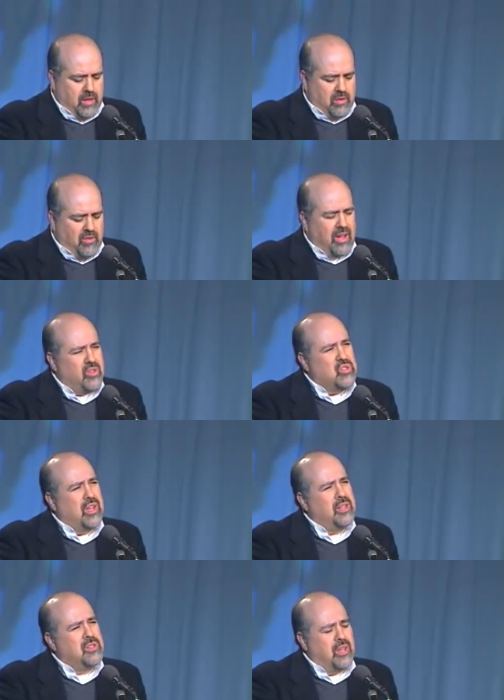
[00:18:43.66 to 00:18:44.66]
The vital
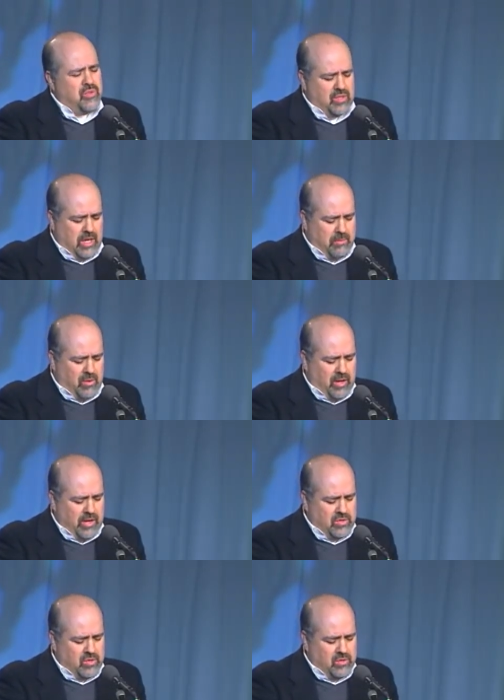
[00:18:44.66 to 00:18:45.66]
signs have
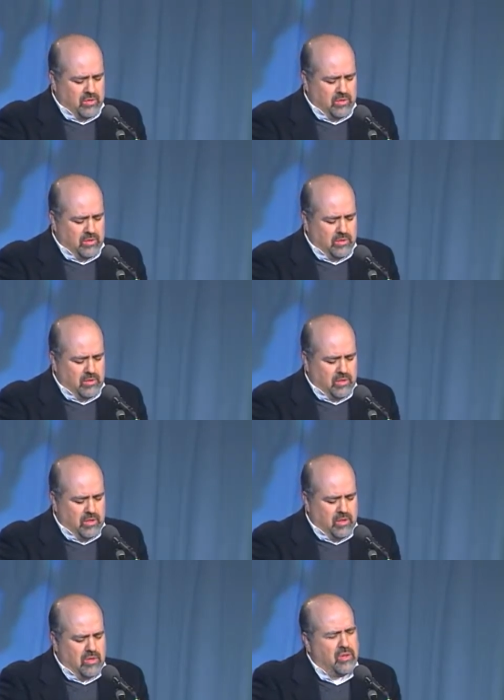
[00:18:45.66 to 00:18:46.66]
stabilized
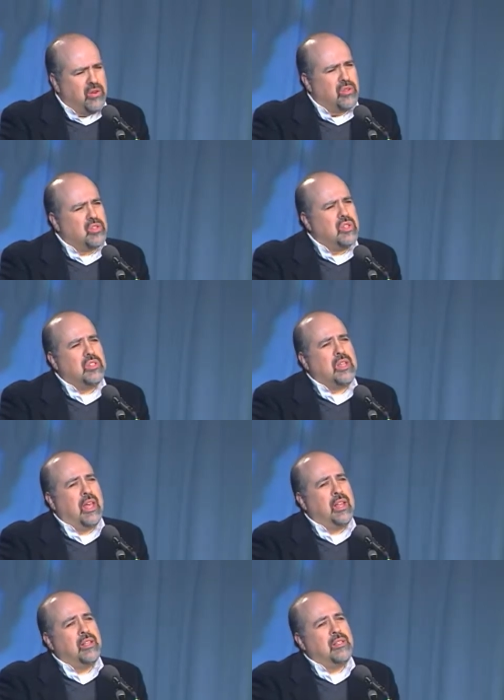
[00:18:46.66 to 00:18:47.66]
the nurse is
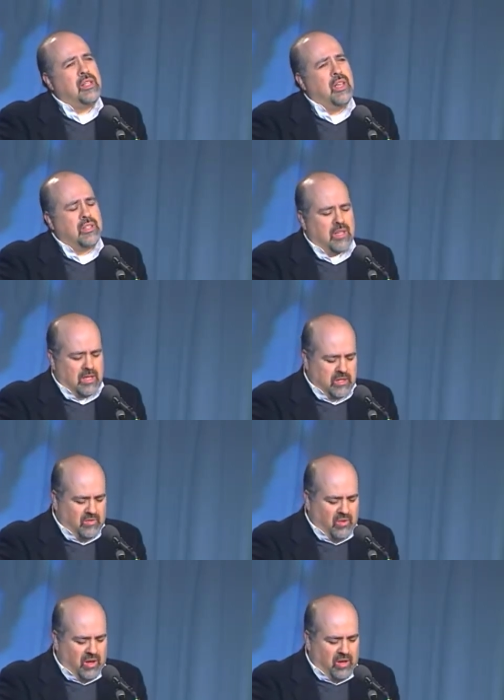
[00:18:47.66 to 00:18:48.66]
getting DSS
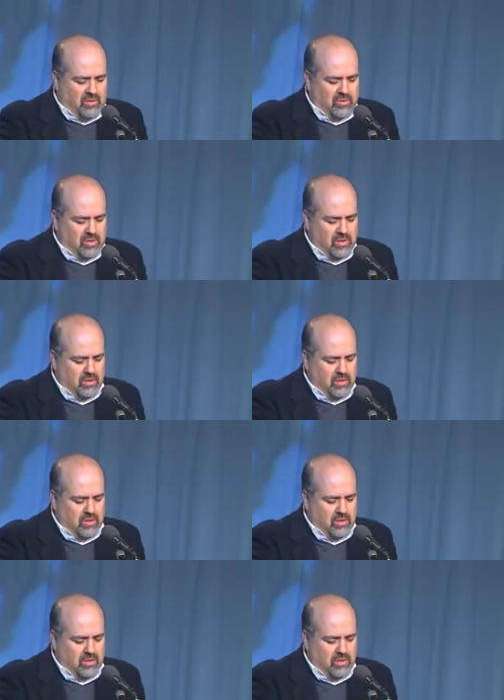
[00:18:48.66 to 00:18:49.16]
involved.